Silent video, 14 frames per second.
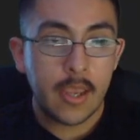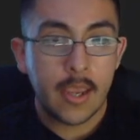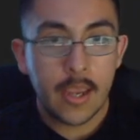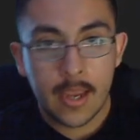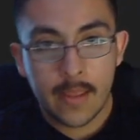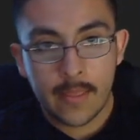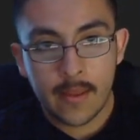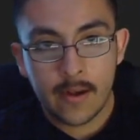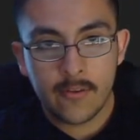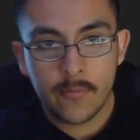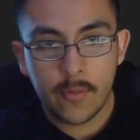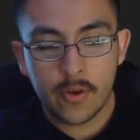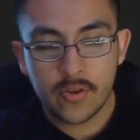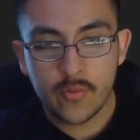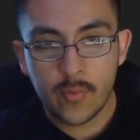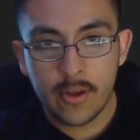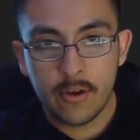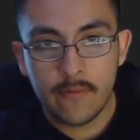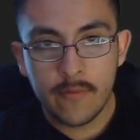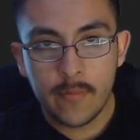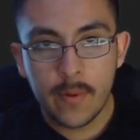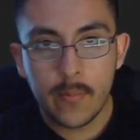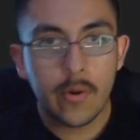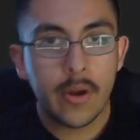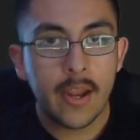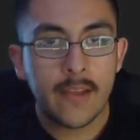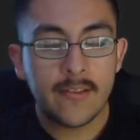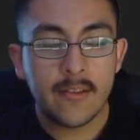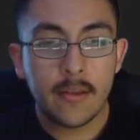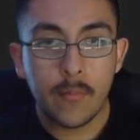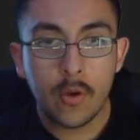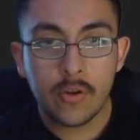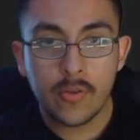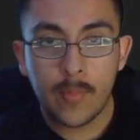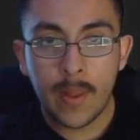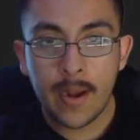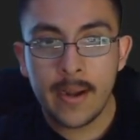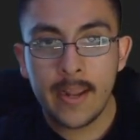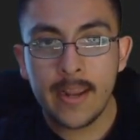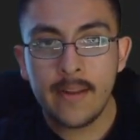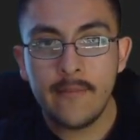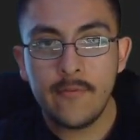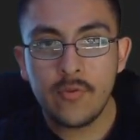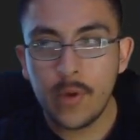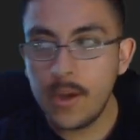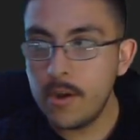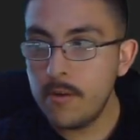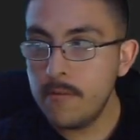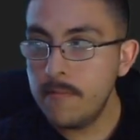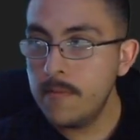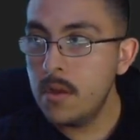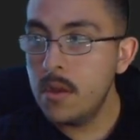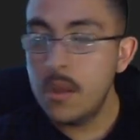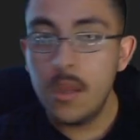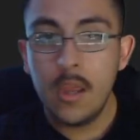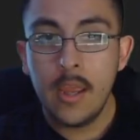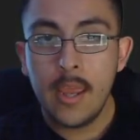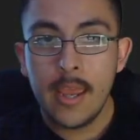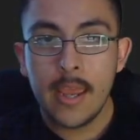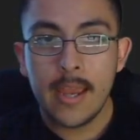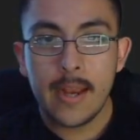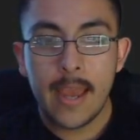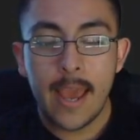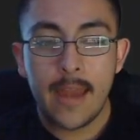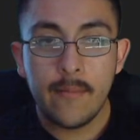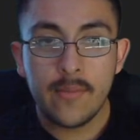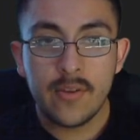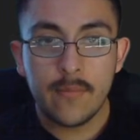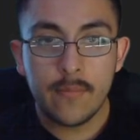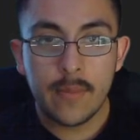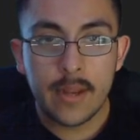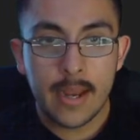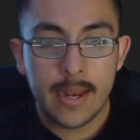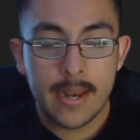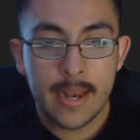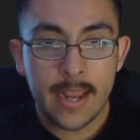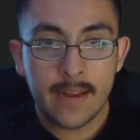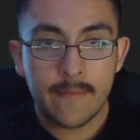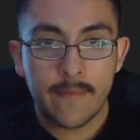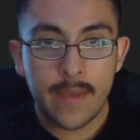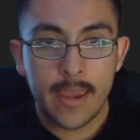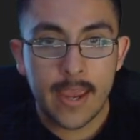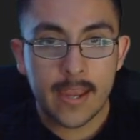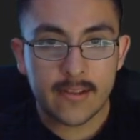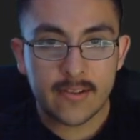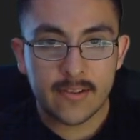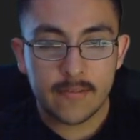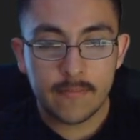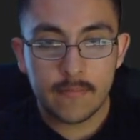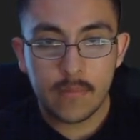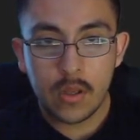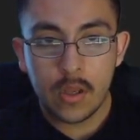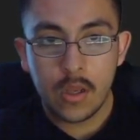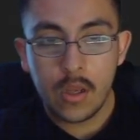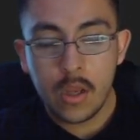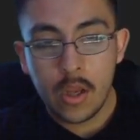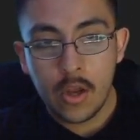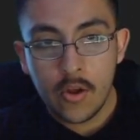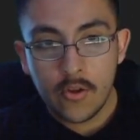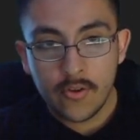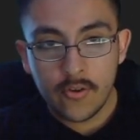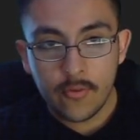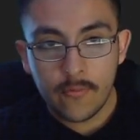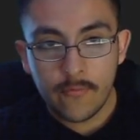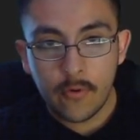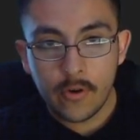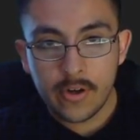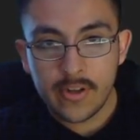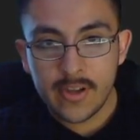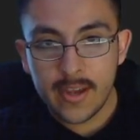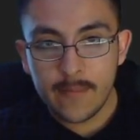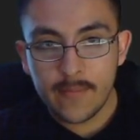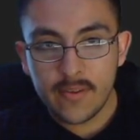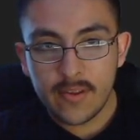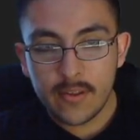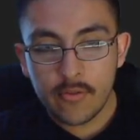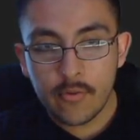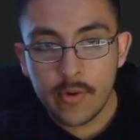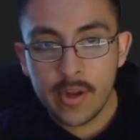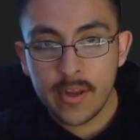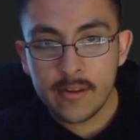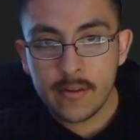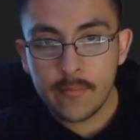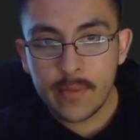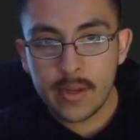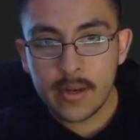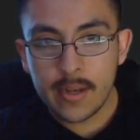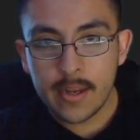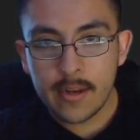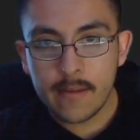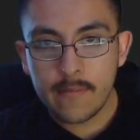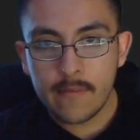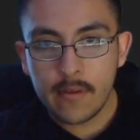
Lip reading: And then let's multiply over. Remember, it has to multiply to negative 12 and add up to negative x. So 4 times 3 is going to be negative